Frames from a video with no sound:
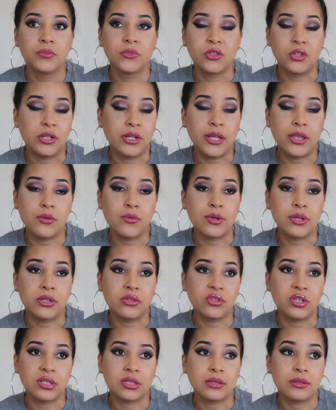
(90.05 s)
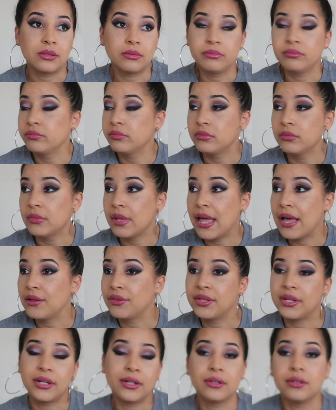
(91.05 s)
So the other one is just
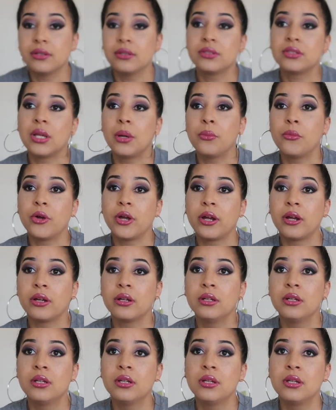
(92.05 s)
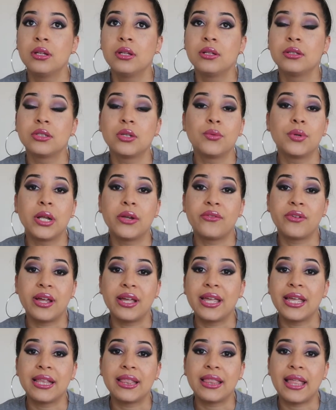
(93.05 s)
out there somewhere. So whenever I
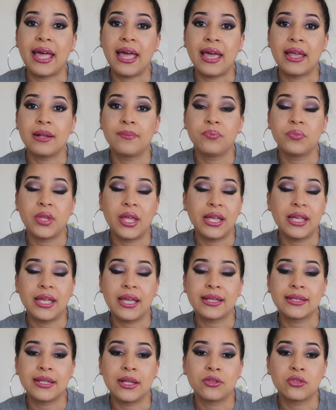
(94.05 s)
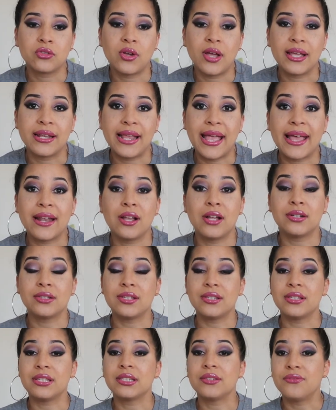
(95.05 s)
get that, I guess I'll try and add on
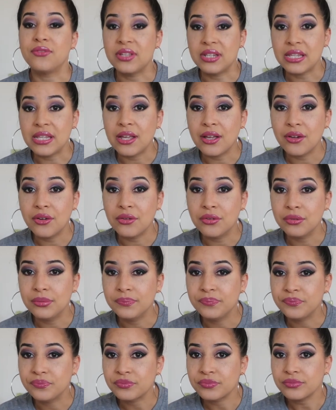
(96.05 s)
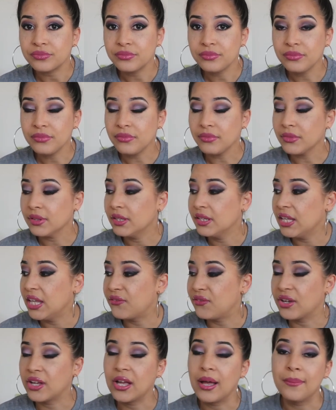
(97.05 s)
to this video
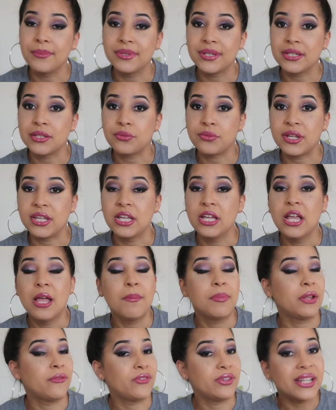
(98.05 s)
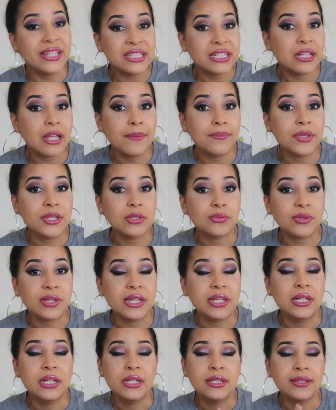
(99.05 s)
if it comes this week. But if it doesn't come this
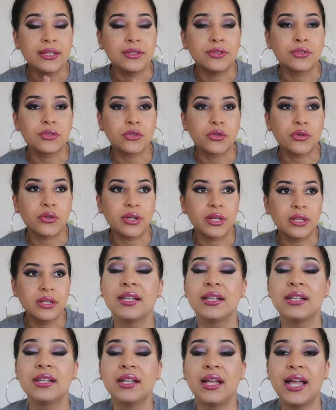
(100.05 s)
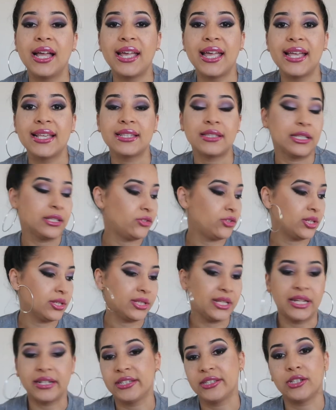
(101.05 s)
week, then screw it. I guess let's
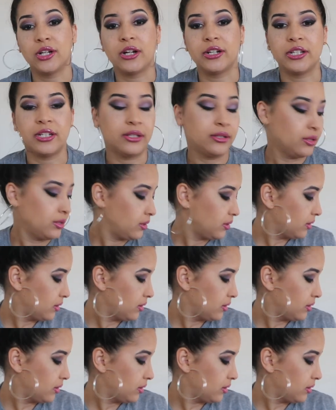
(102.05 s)
just get started.